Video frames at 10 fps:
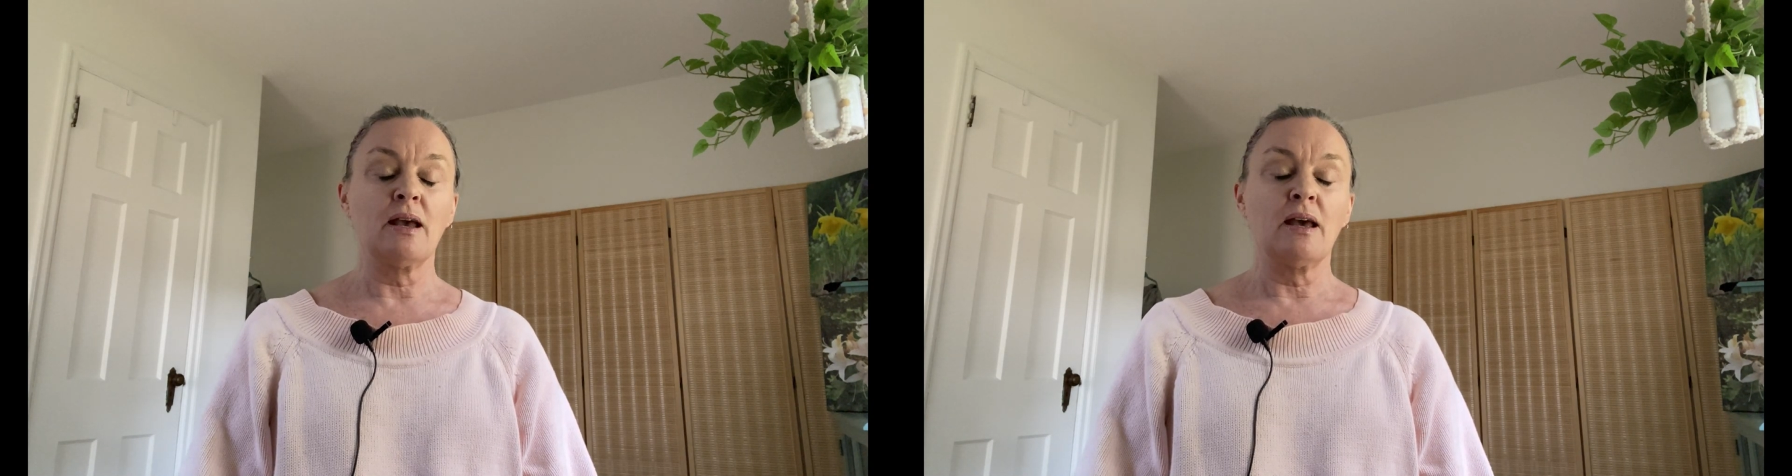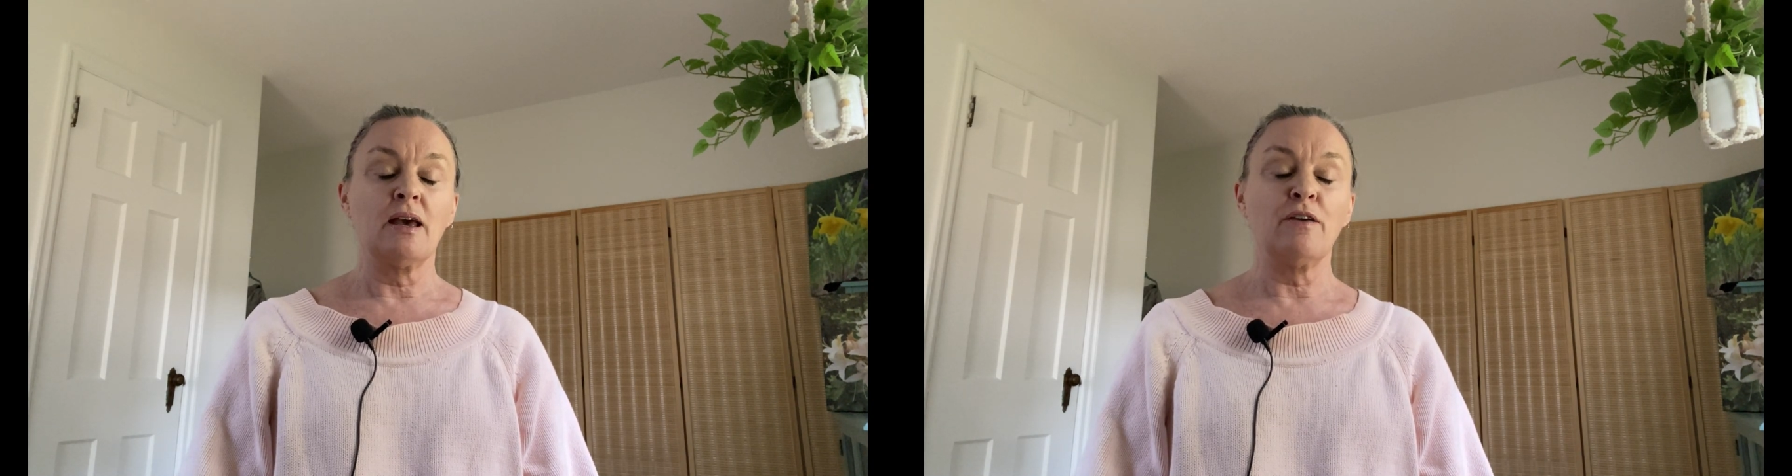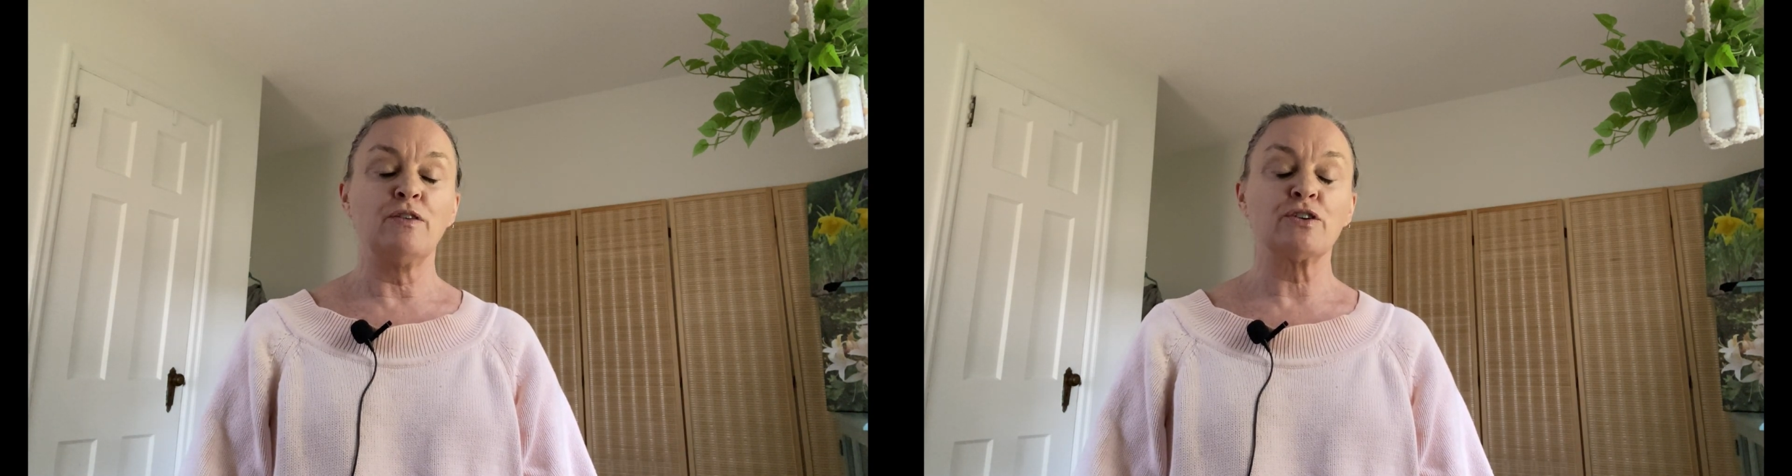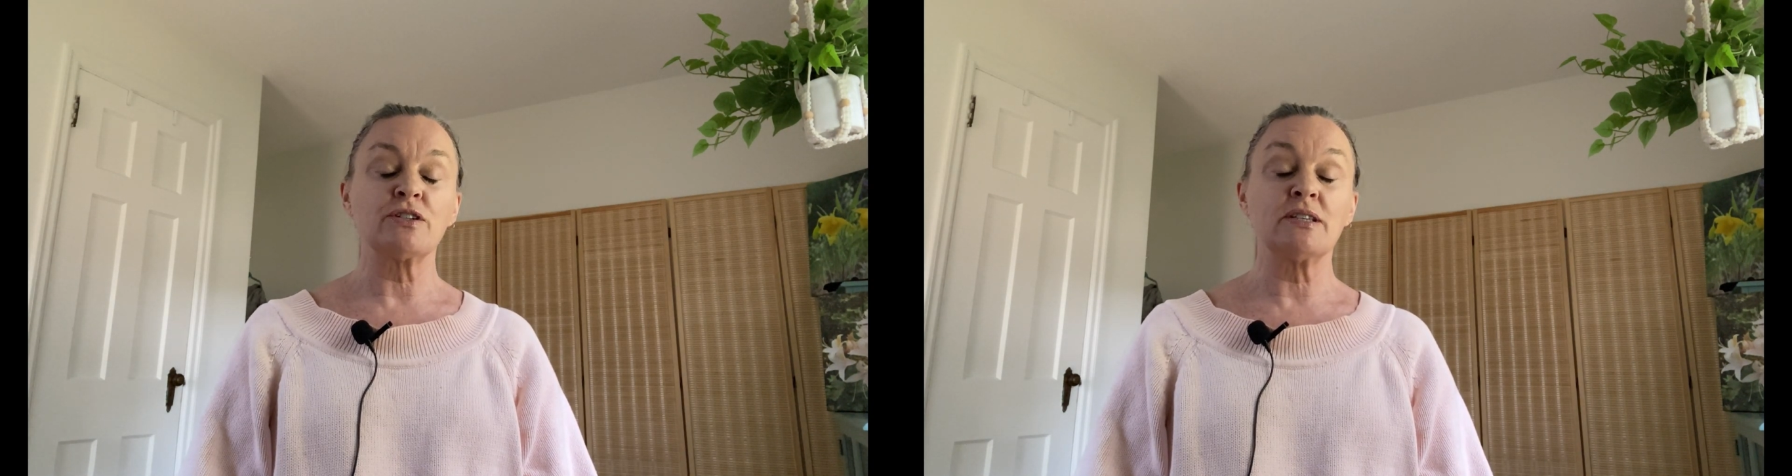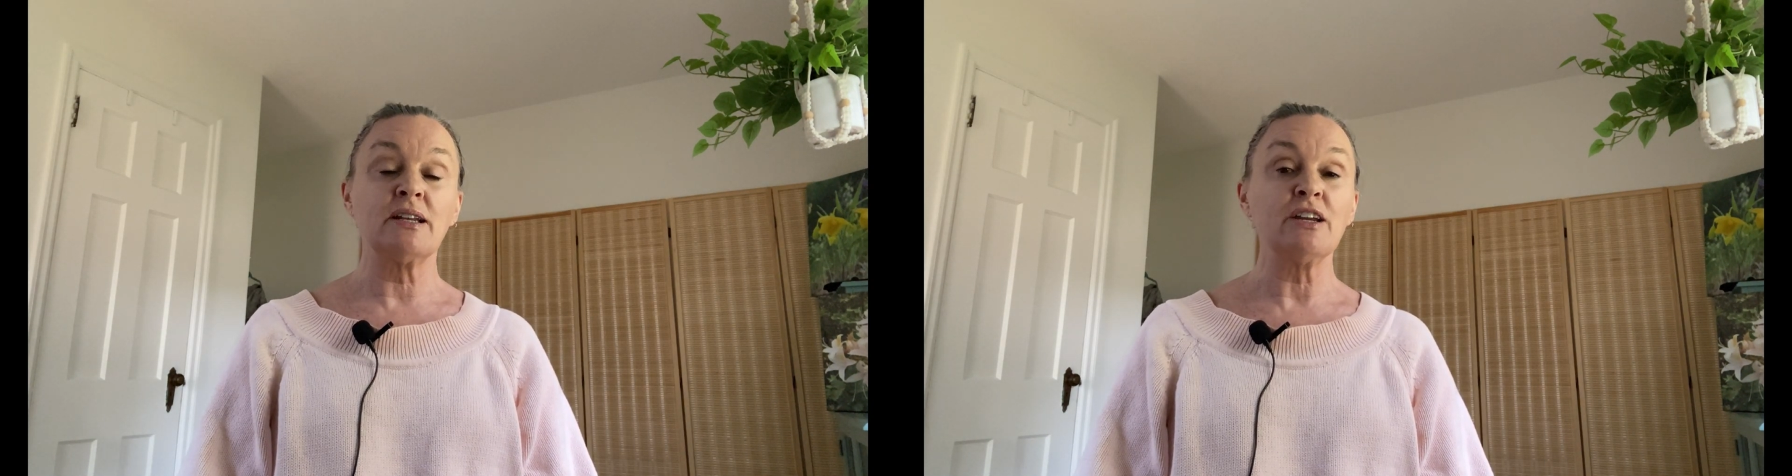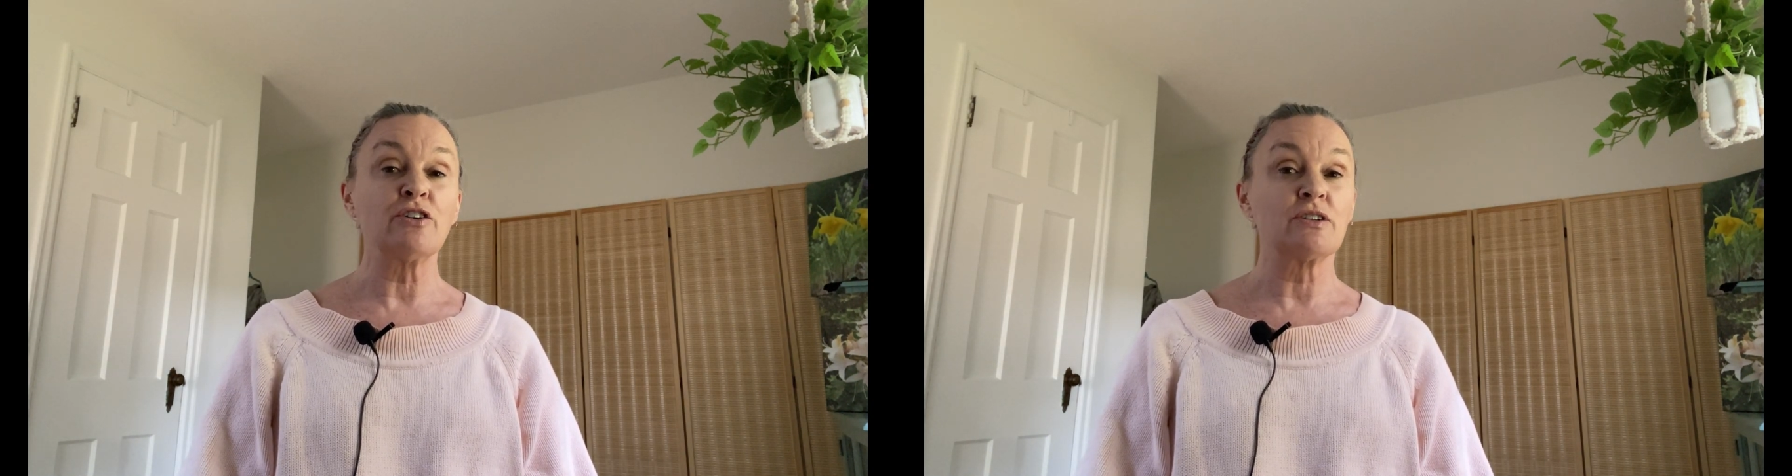If you're sitting or